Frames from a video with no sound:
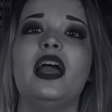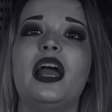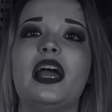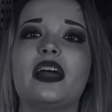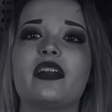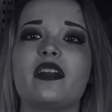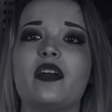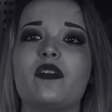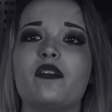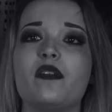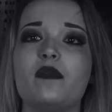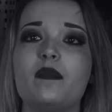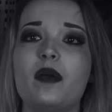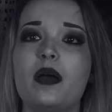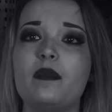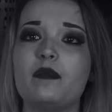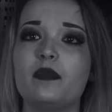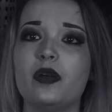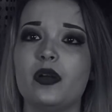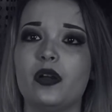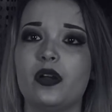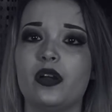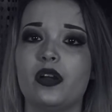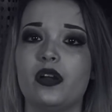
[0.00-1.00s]
And I
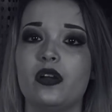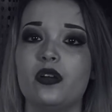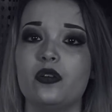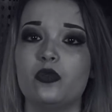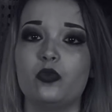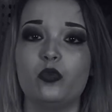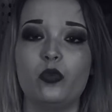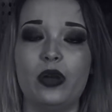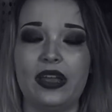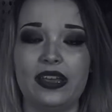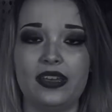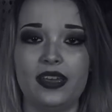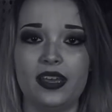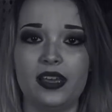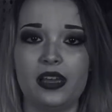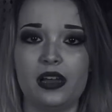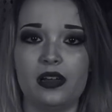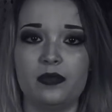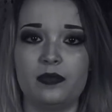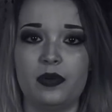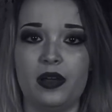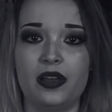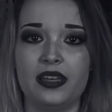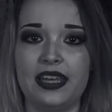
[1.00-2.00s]
remember waking
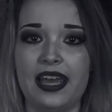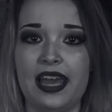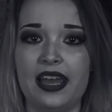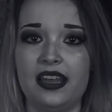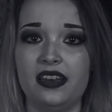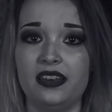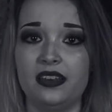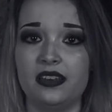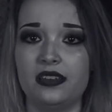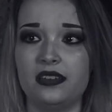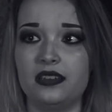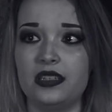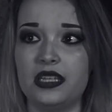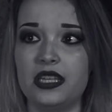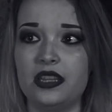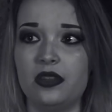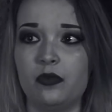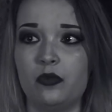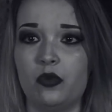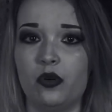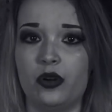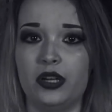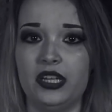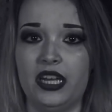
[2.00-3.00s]
up again in the
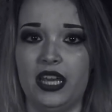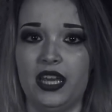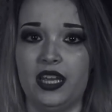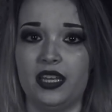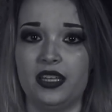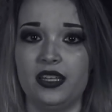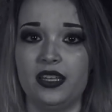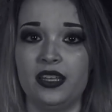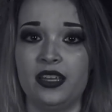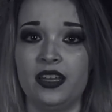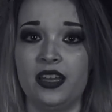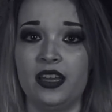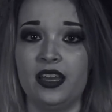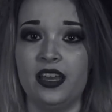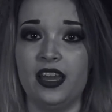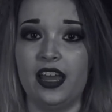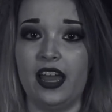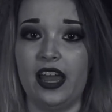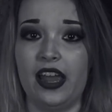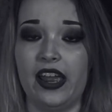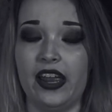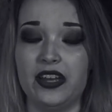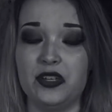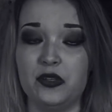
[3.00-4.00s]
morning
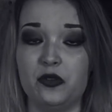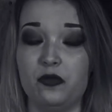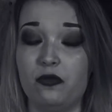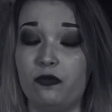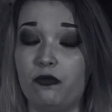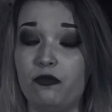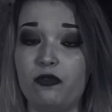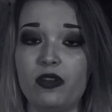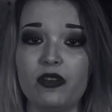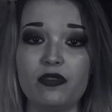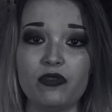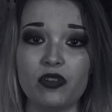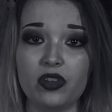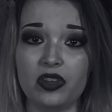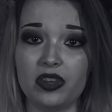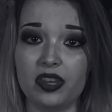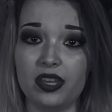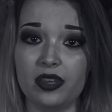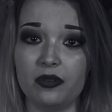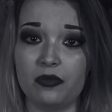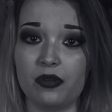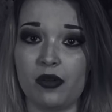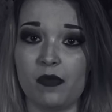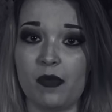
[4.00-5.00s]
and
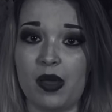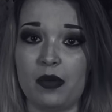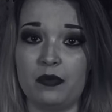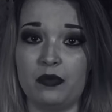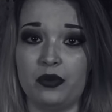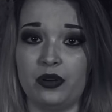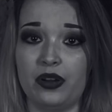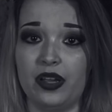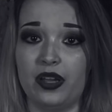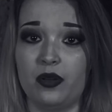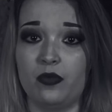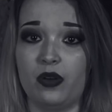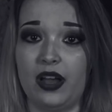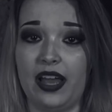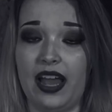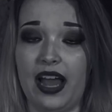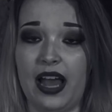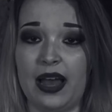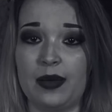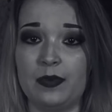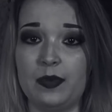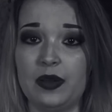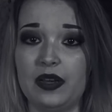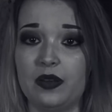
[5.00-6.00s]
vividly remembering what
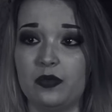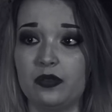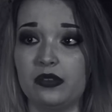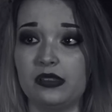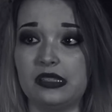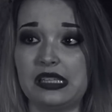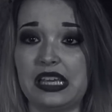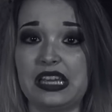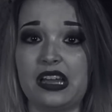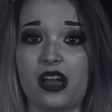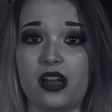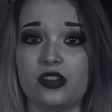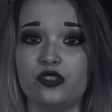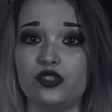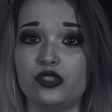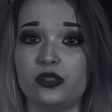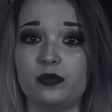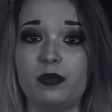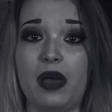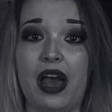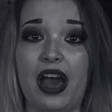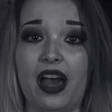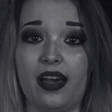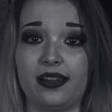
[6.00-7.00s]
happened. It was like I just
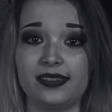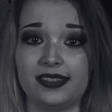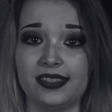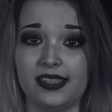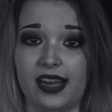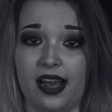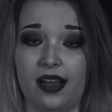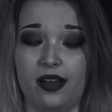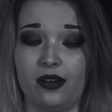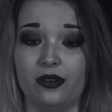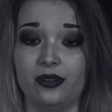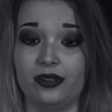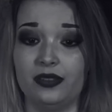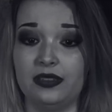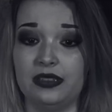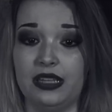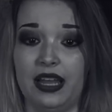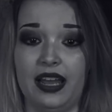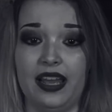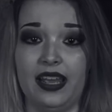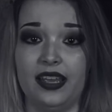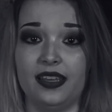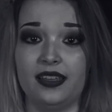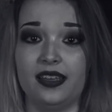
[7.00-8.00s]
passed out.
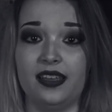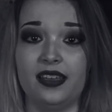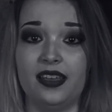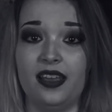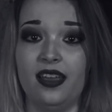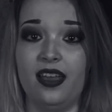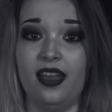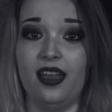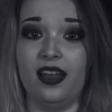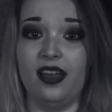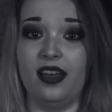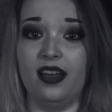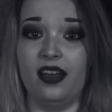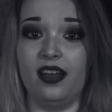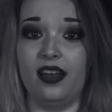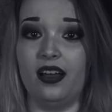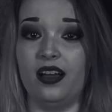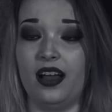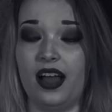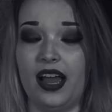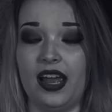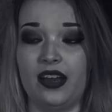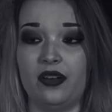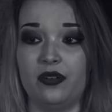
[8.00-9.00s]
Like,
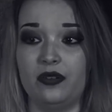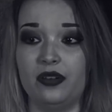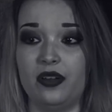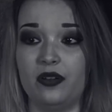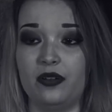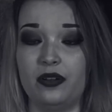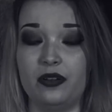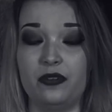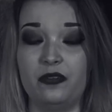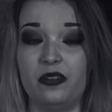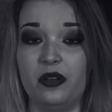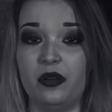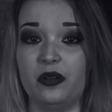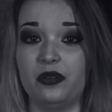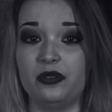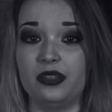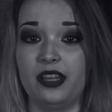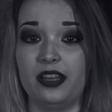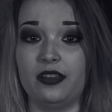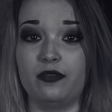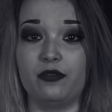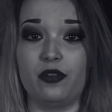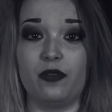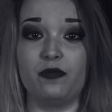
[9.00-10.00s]
I don't know if it,
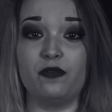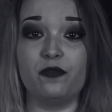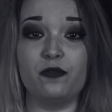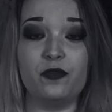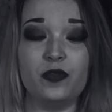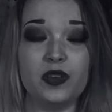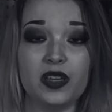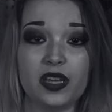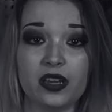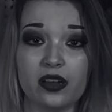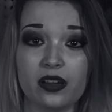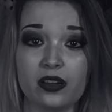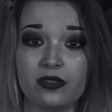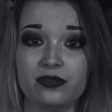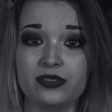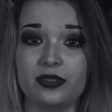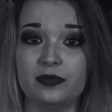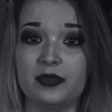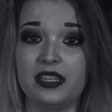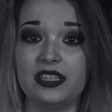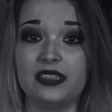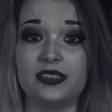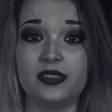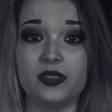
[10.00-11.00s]
like, from fear,
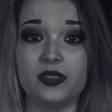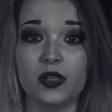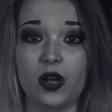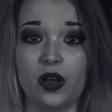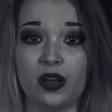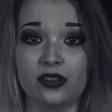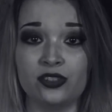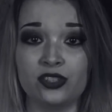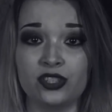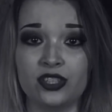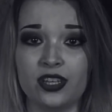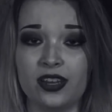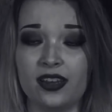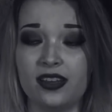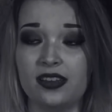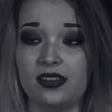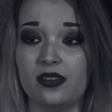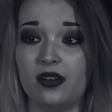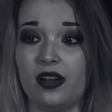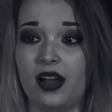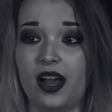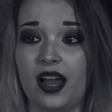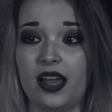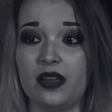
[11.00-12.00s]
from exhaustion.
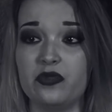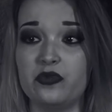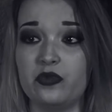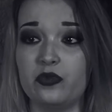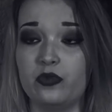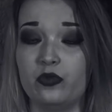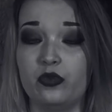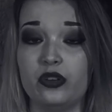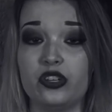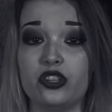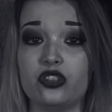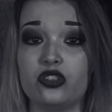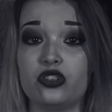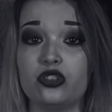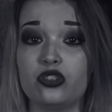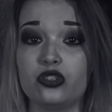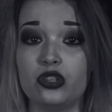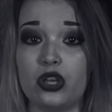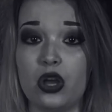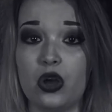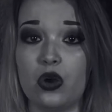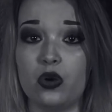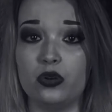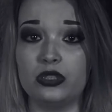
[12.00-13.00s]
I was
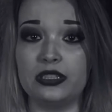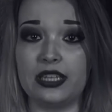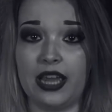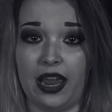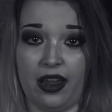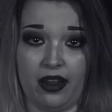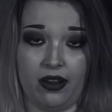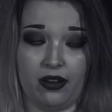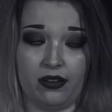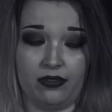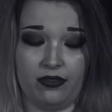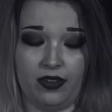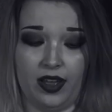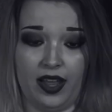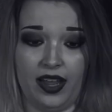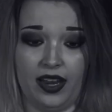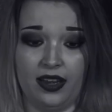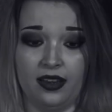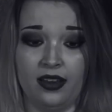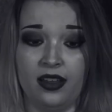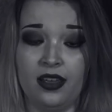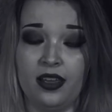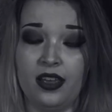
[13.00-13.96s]
so terrified.